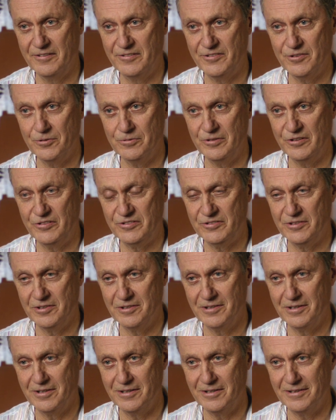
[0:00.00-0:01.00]
So is
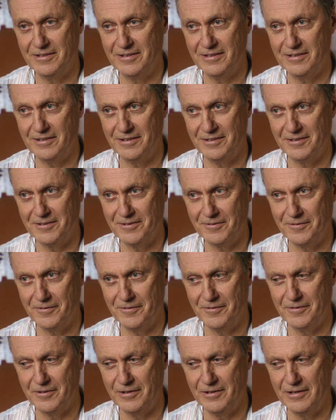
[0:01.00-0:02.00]

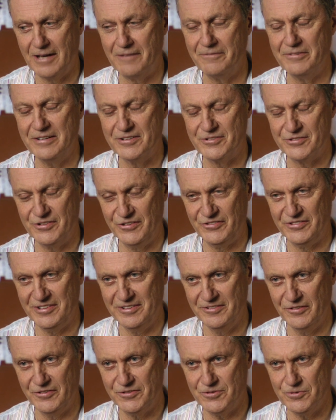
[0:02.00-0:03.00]
the love interest
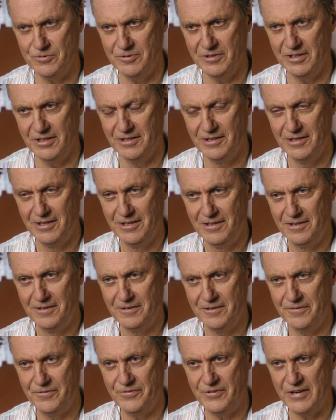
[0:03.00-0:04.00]
in the story,
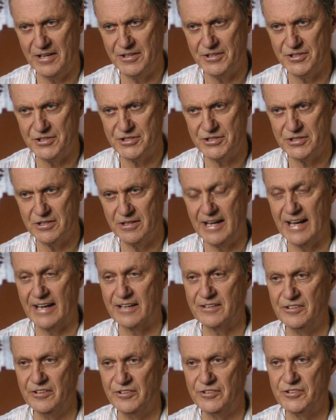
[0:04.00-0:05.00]
the French
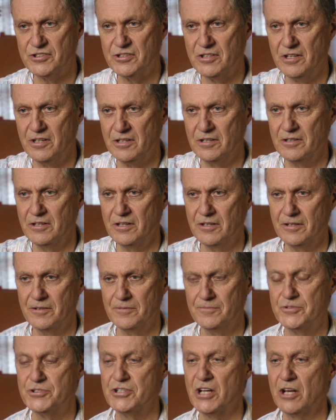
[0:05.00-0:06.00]
actress
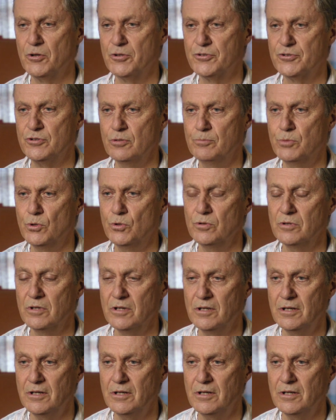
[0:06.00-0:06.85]
Charlotte Le Bon.